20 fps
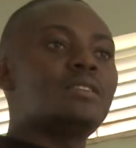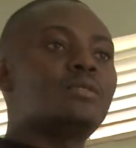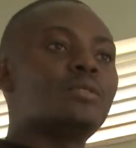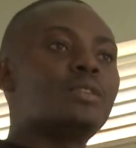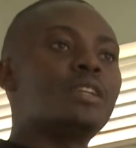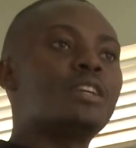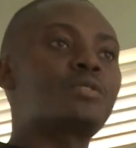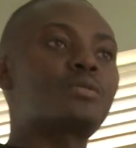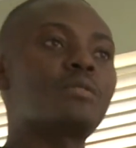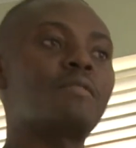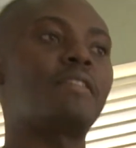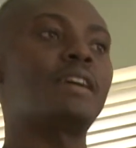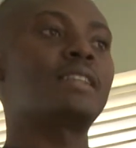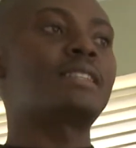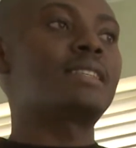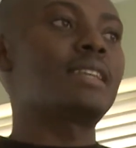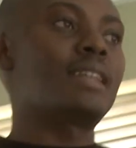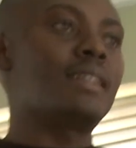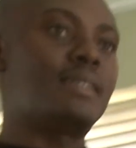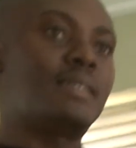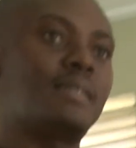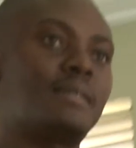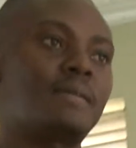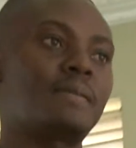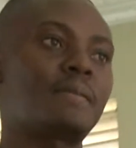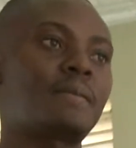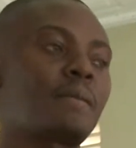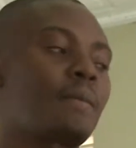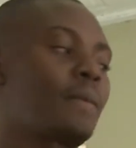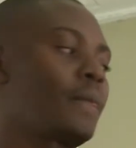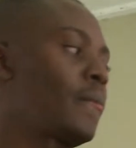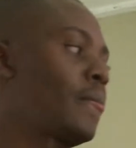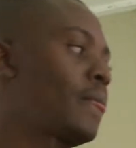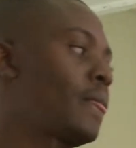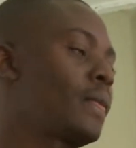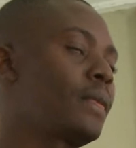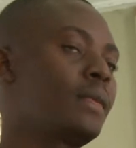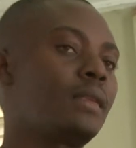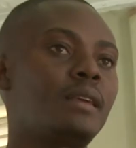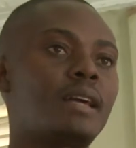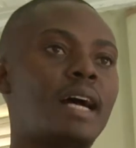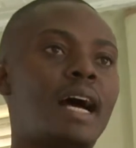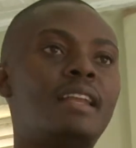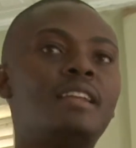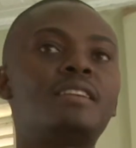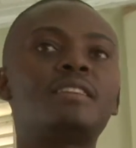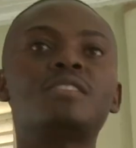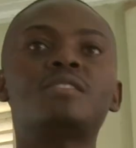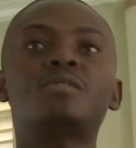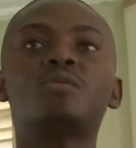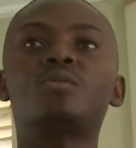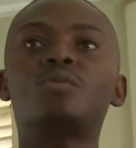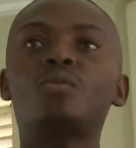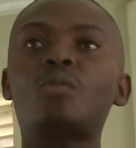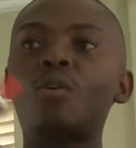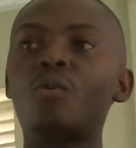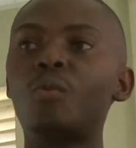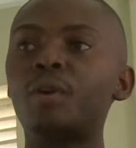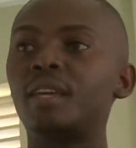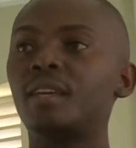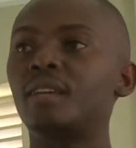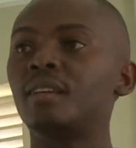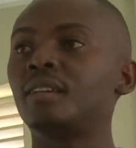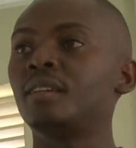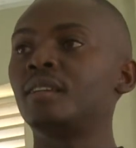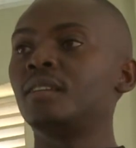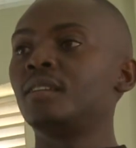on a sofa set and it is growing,